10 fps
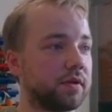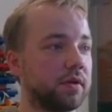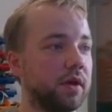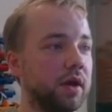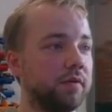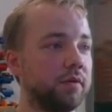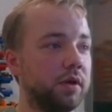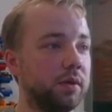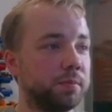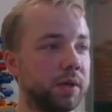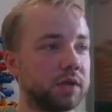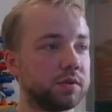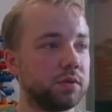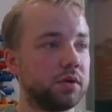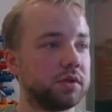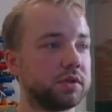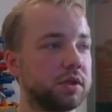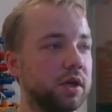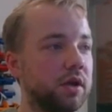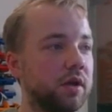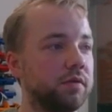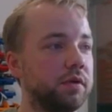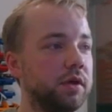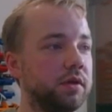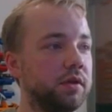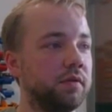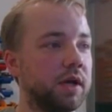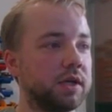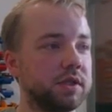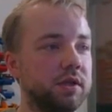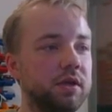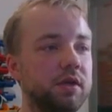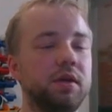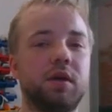every password and every device ID